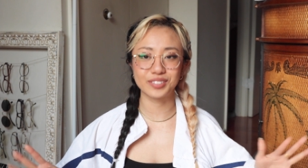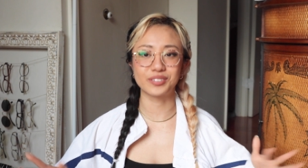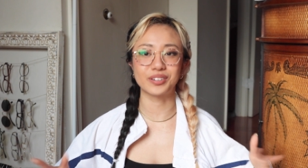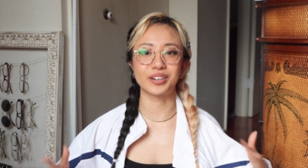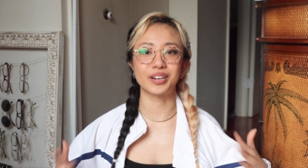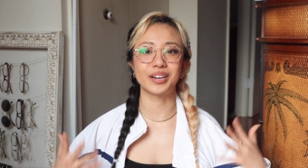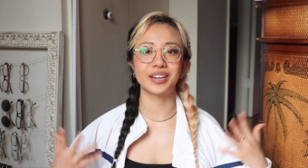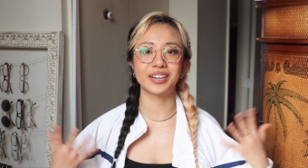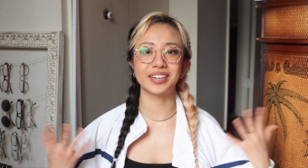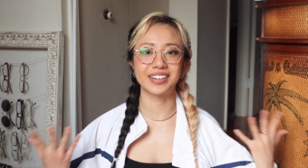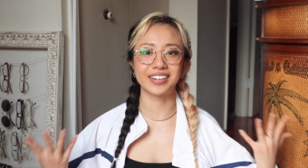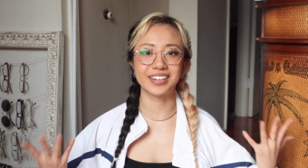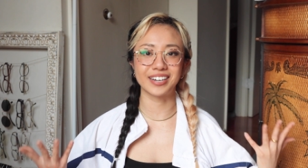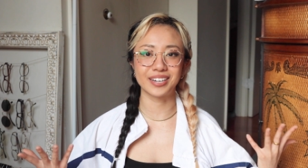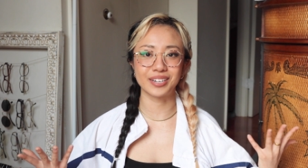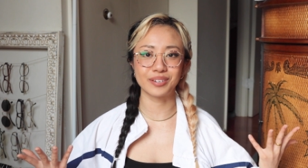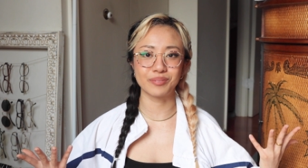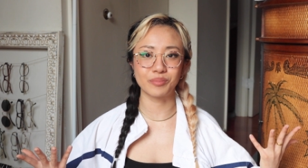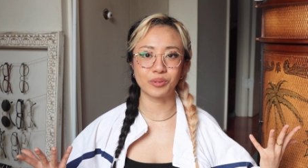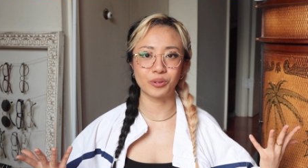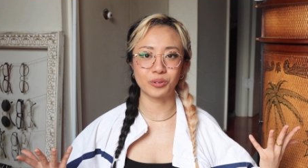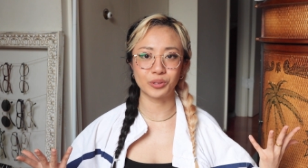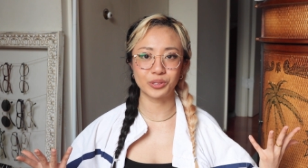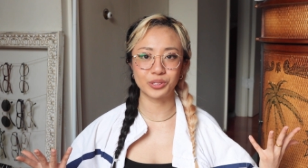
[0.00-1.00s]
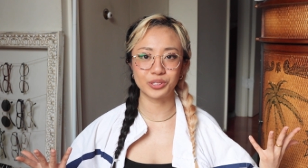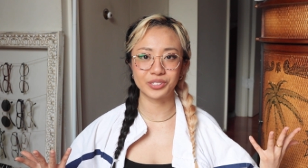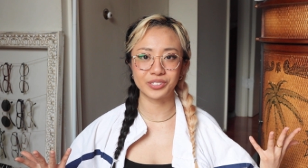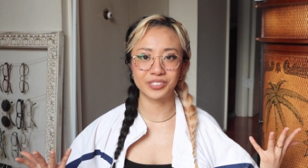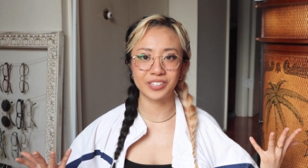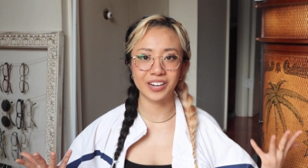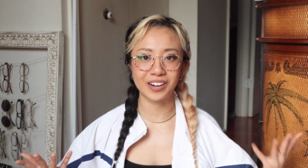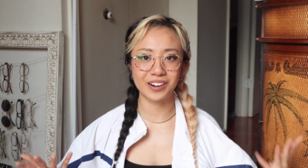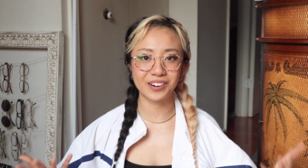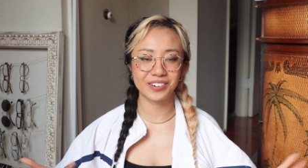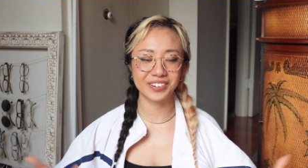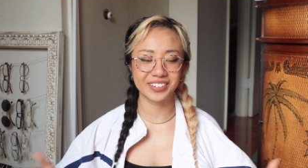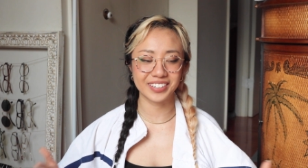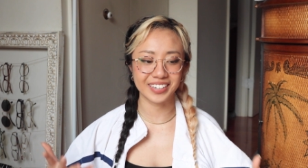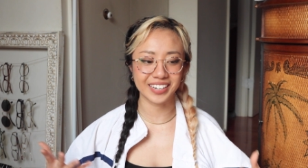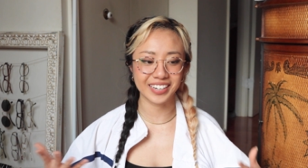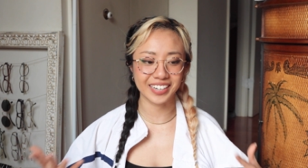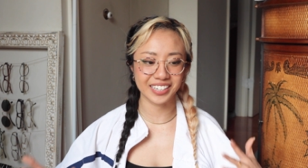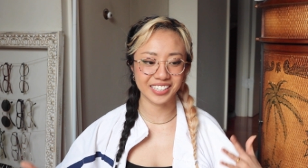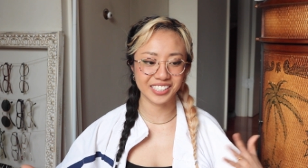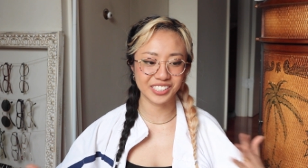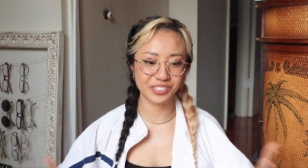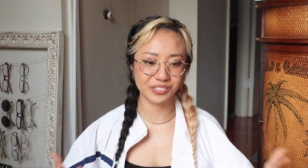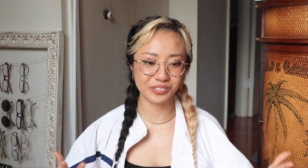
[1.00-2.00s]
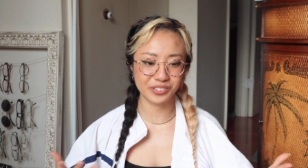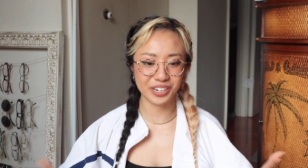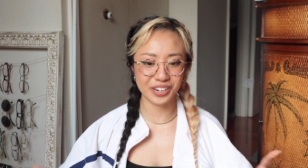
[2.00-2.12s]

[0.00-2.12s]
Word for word: okay. I'm older now and I can do